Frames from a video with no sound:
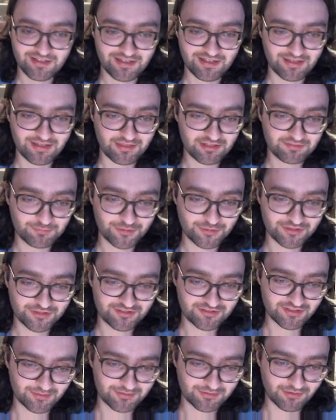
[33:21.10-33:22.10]
This brings
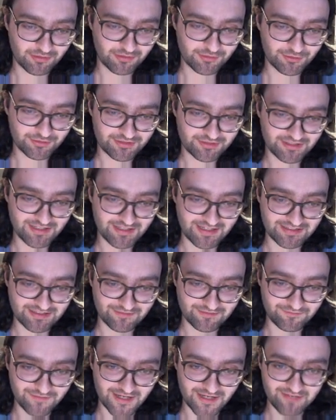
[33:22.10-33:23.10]
us up to
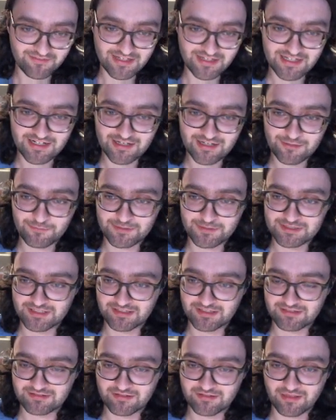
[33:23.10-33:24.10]
1385 ELO, which
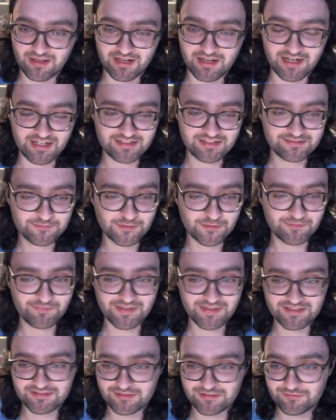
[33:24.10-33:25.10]
is the highest we've
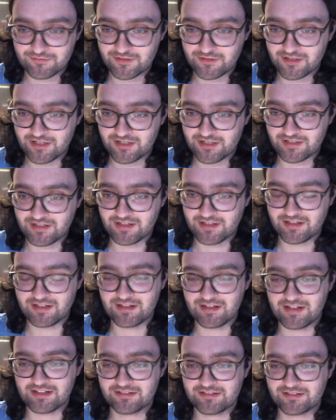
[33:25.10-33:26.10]
been so far.
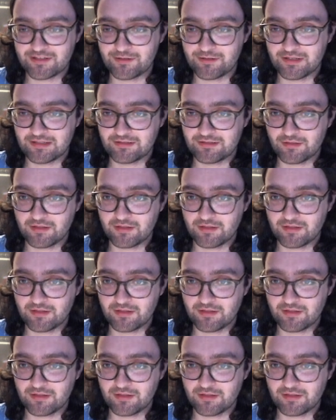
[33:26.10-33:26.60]
Let's go into the